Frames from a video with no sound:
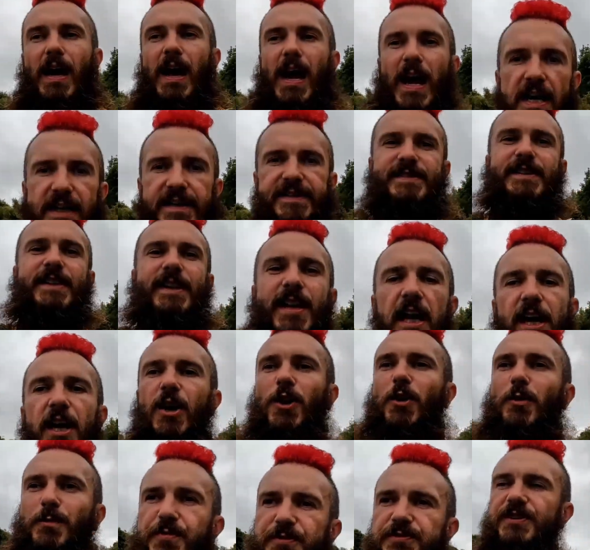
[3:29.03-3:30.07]
actually
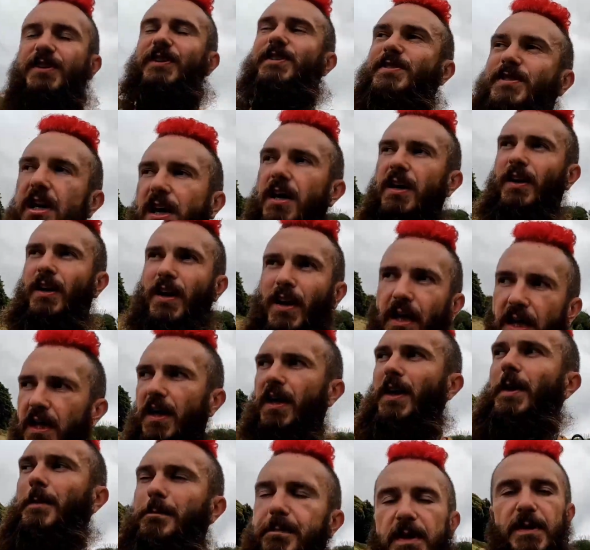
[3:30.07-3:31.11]
helps us
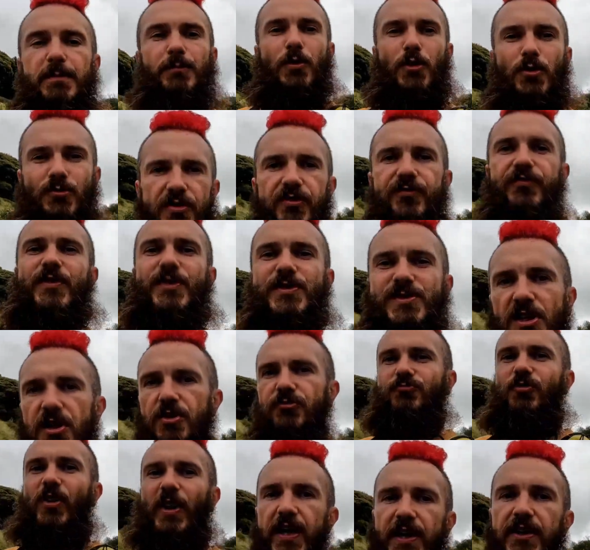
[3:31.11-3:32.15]
be more efficient
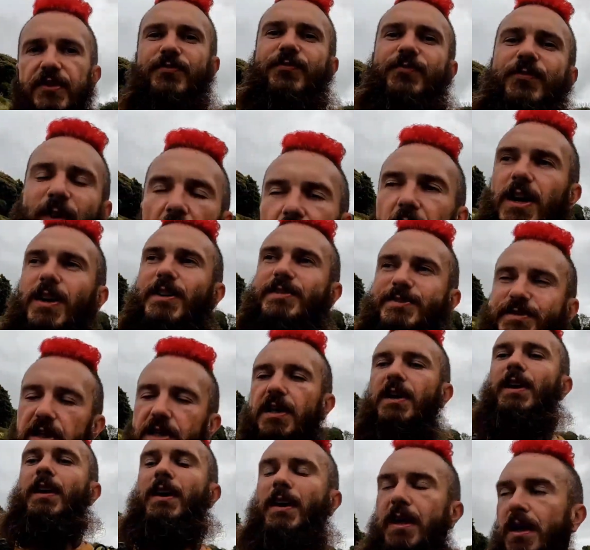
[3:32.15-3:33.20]
at running
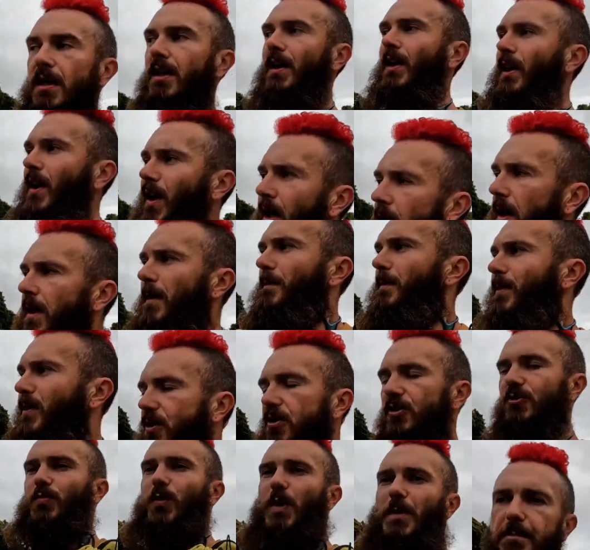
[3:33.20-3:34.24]
faster,
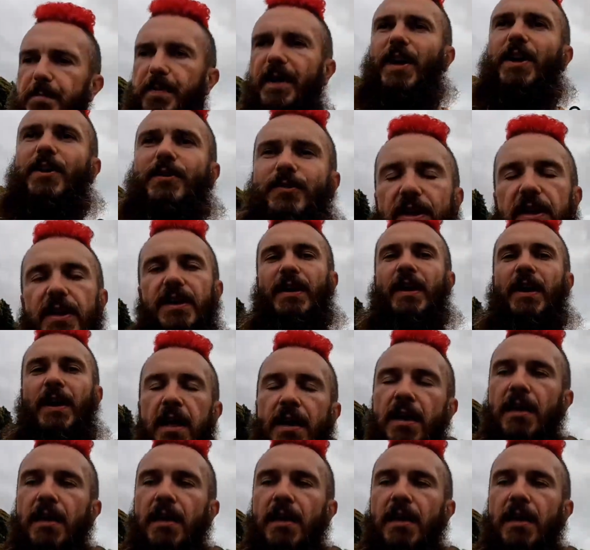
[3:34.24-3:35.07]
because we're better at